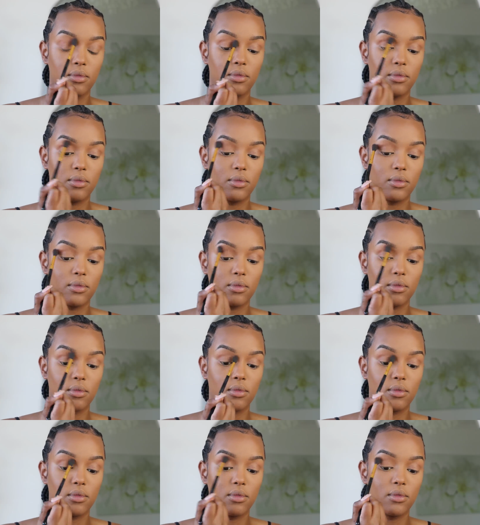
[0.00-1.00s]

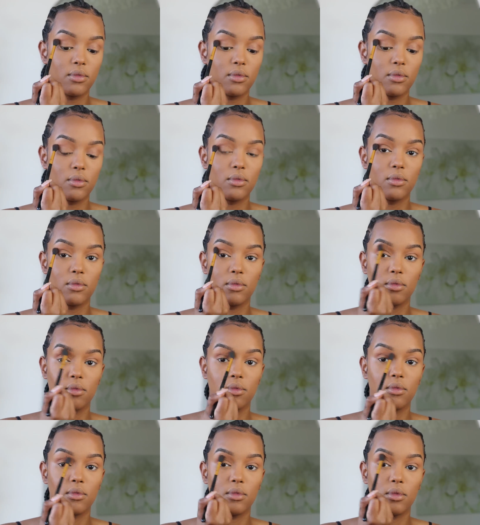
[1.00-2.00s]

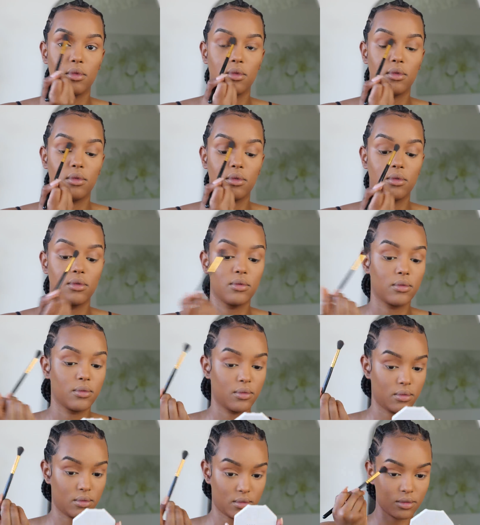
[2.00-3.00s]

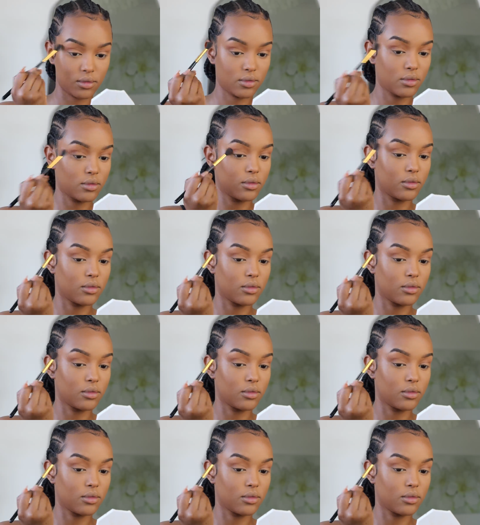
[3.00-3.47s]
Nobody speaks.